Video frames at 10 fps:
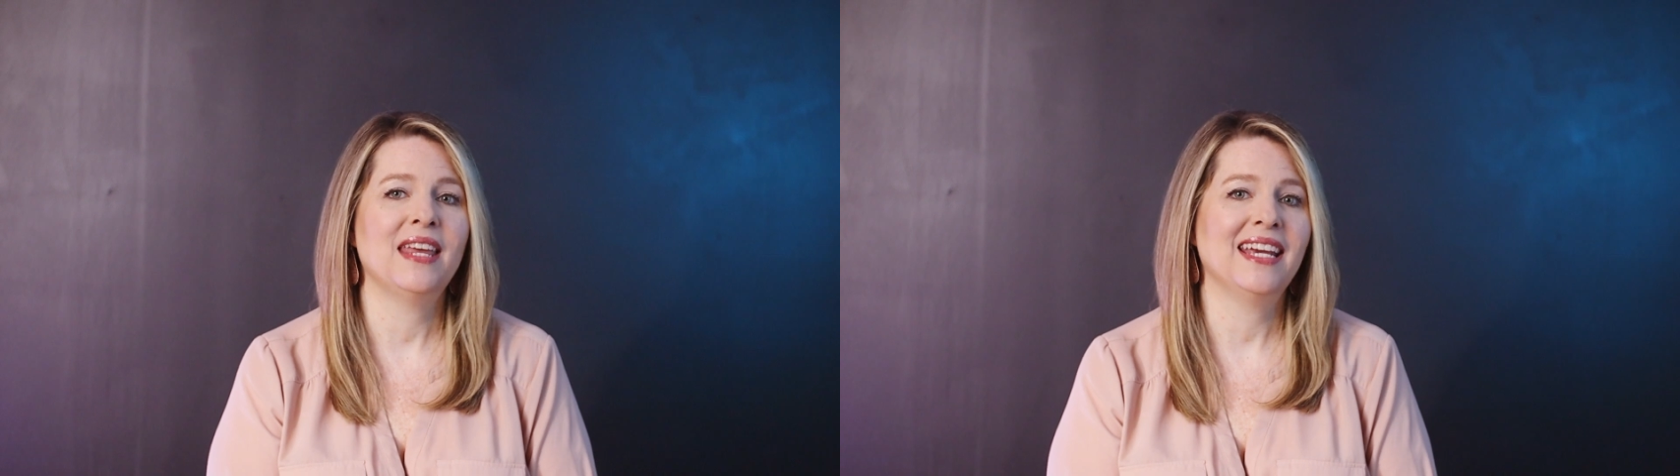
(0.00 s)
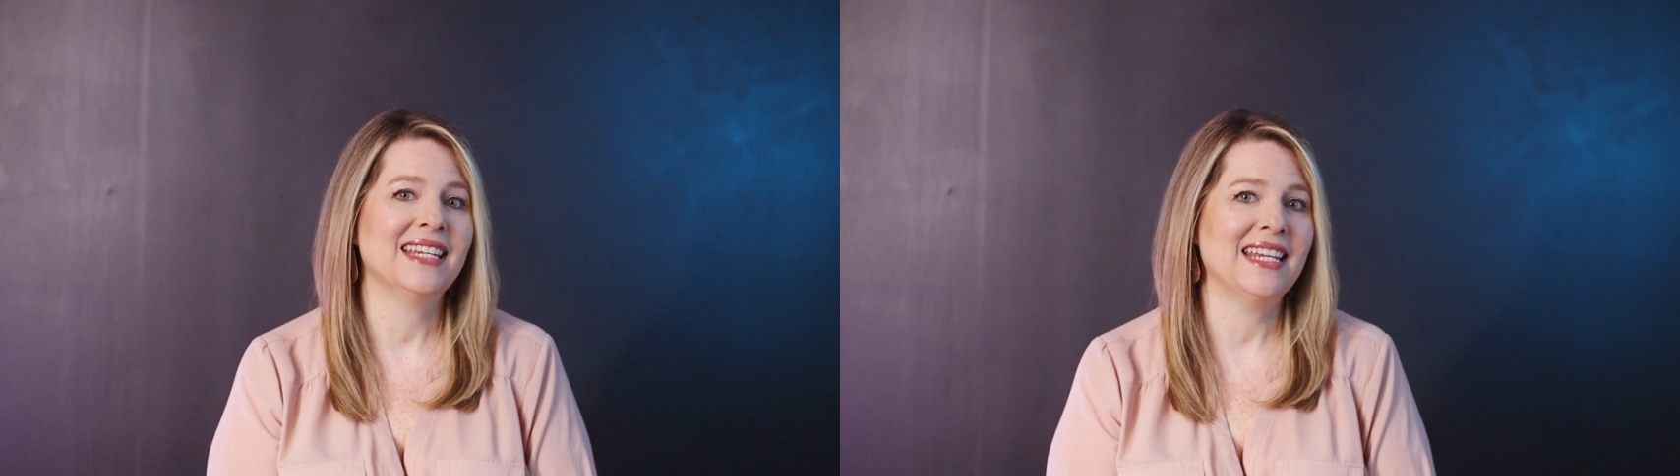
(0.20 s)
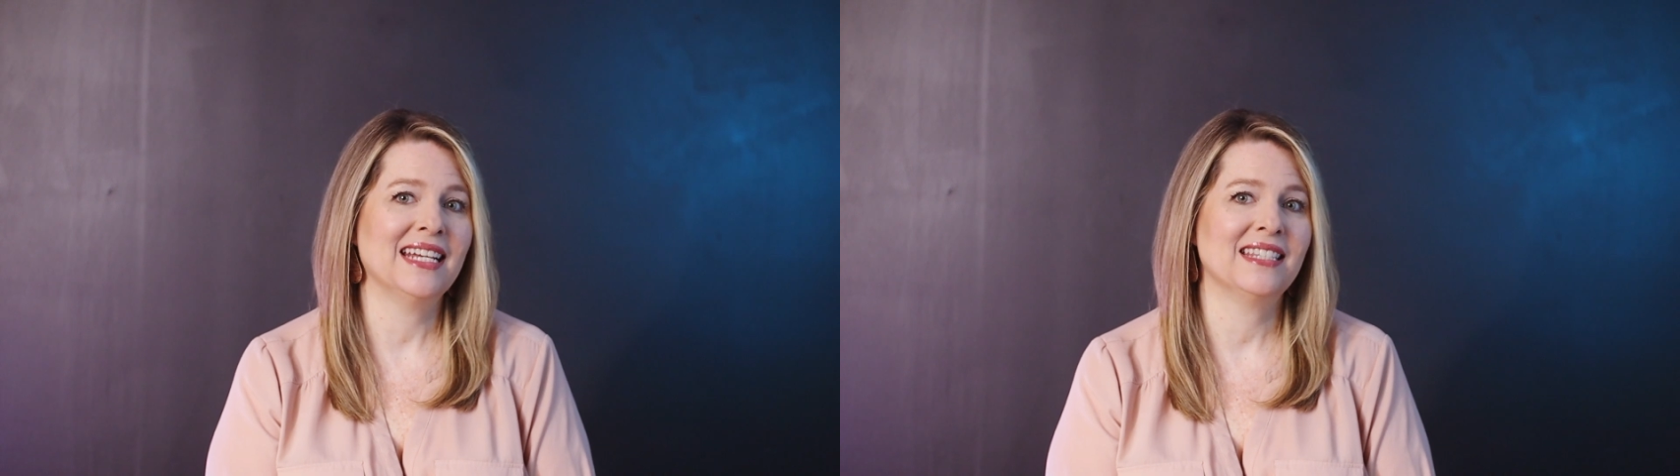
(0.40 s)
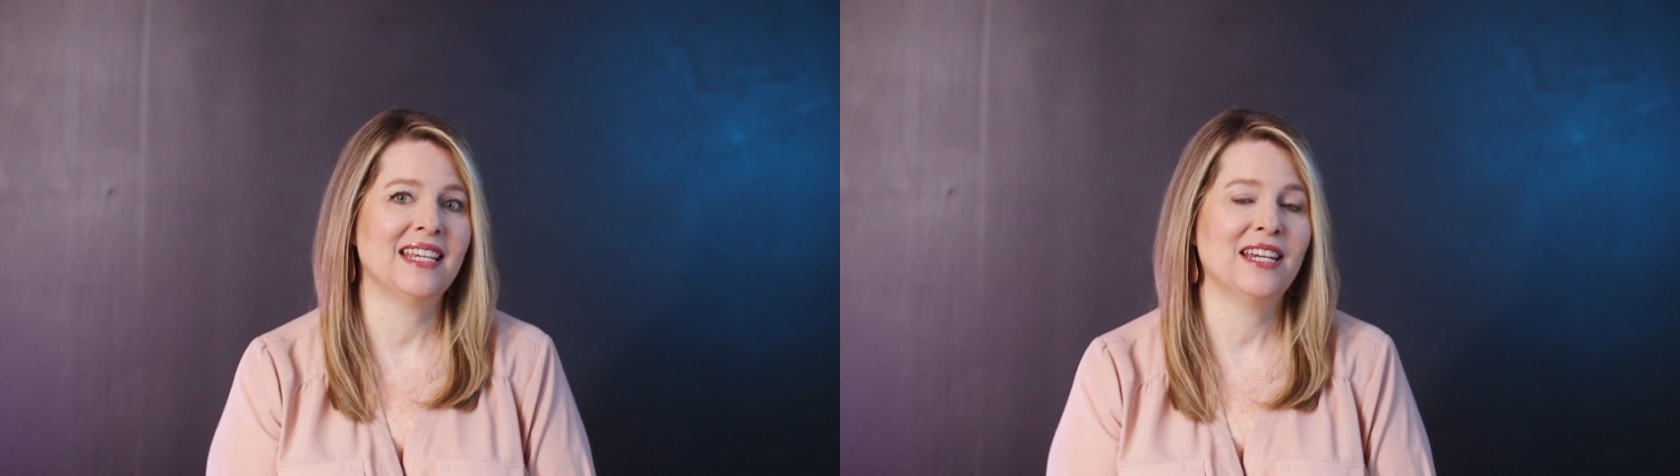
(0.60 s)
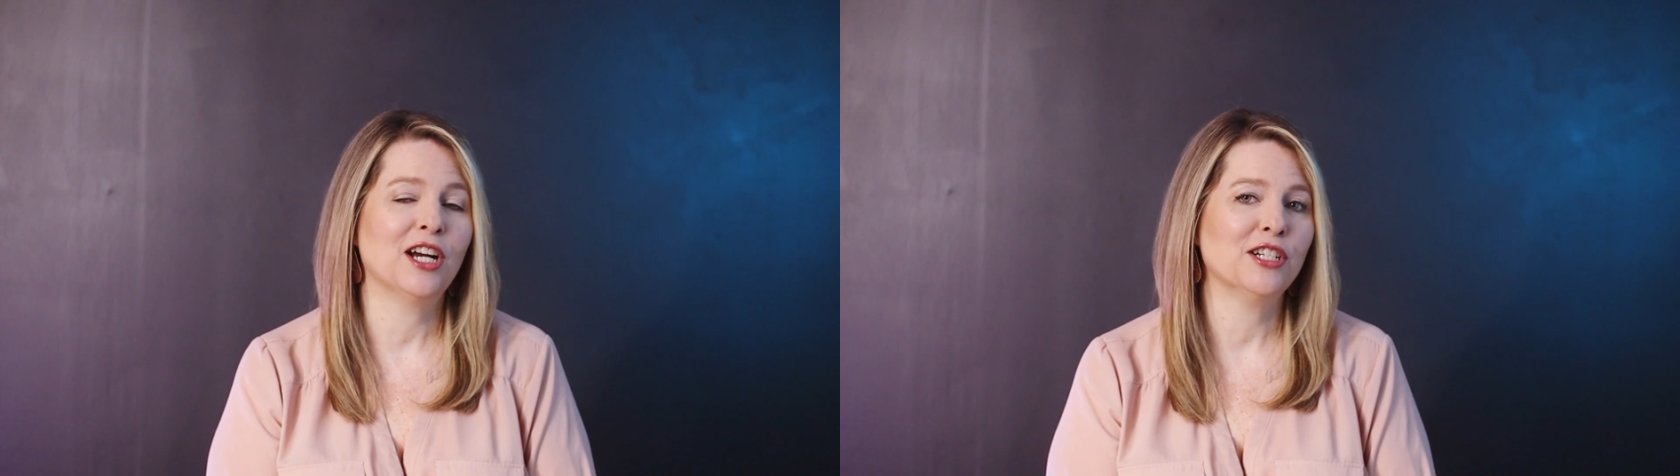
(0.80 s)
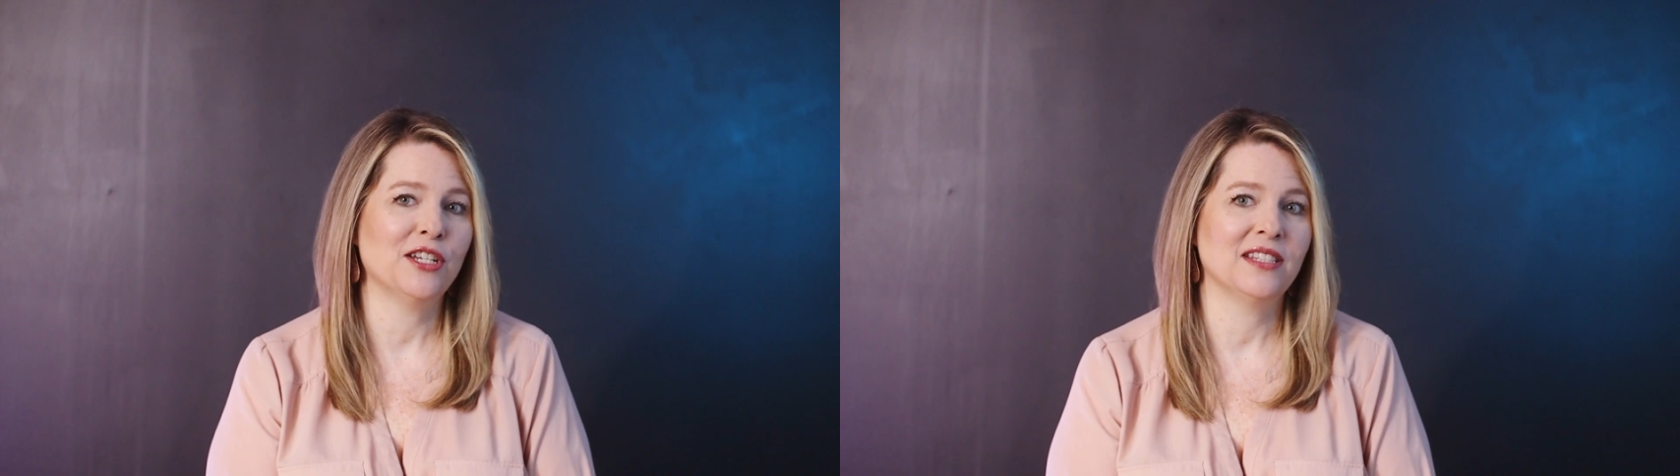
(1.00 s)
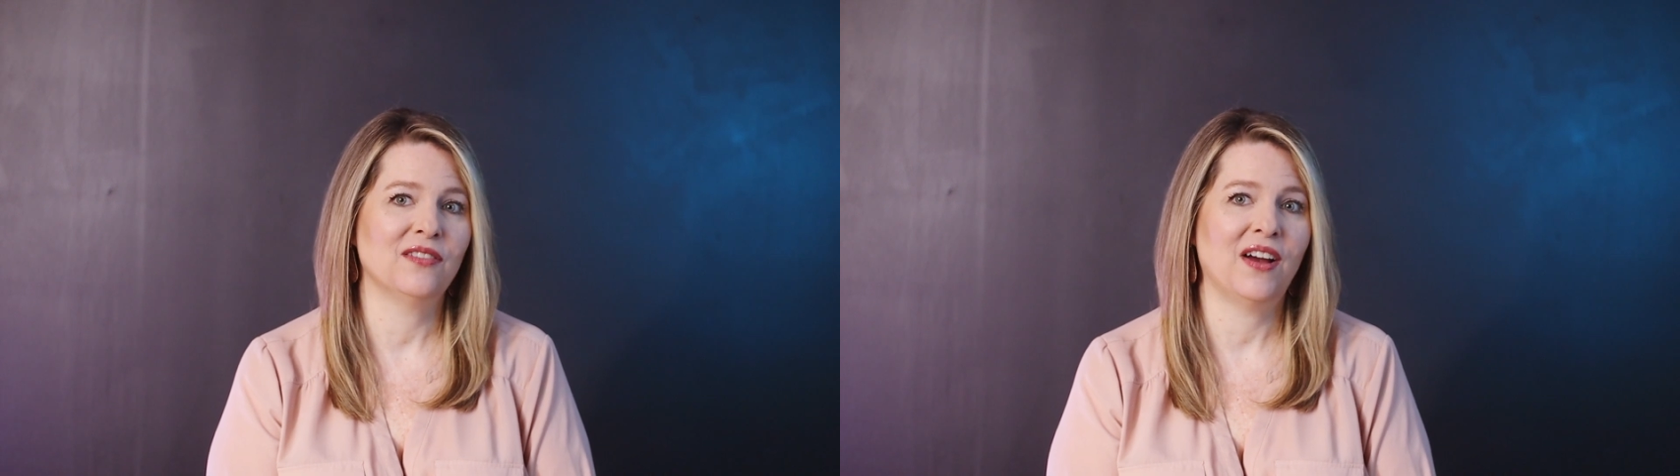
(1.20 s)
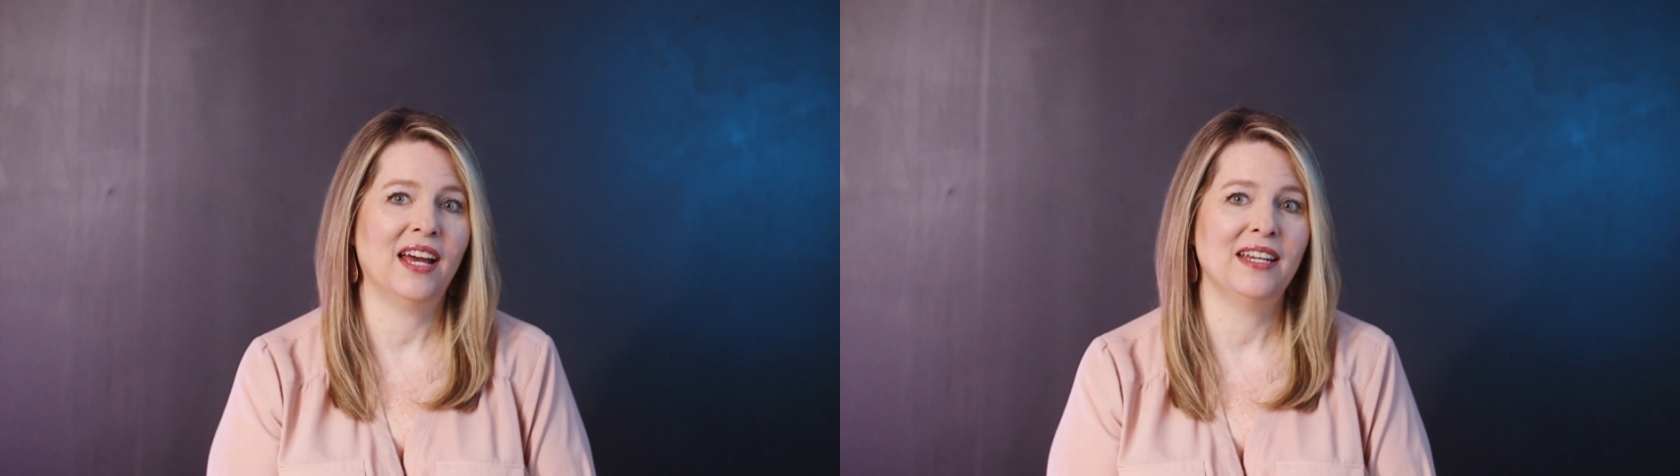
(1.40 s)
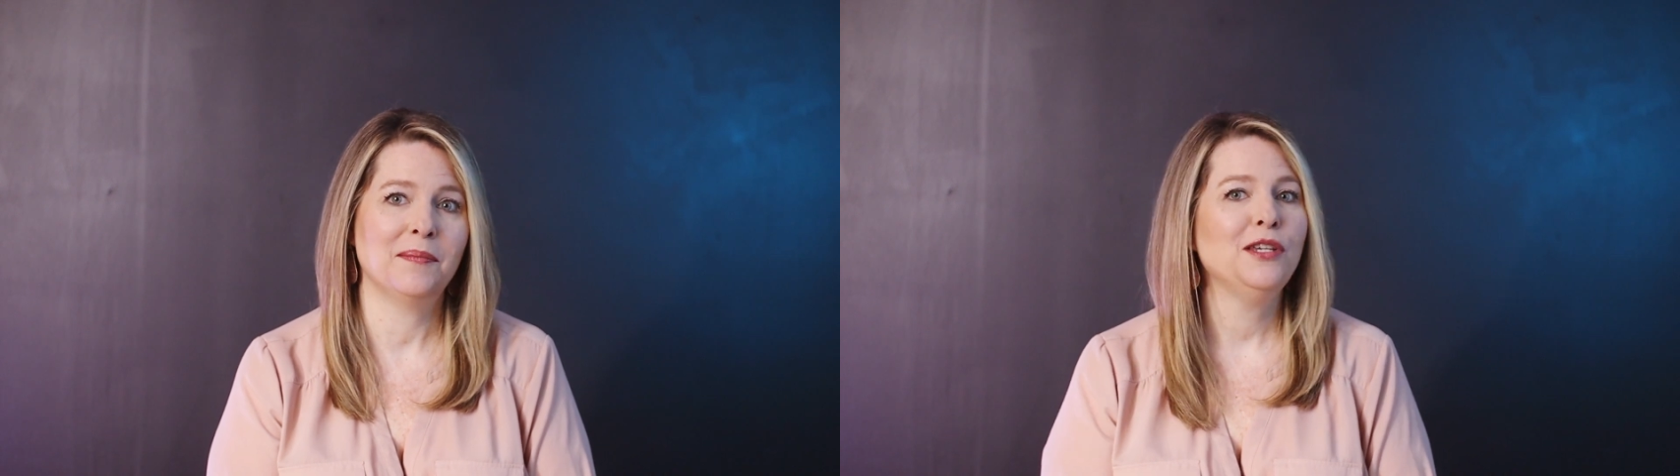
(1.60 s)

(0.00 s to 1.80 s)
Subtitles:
they can dance in are just fine.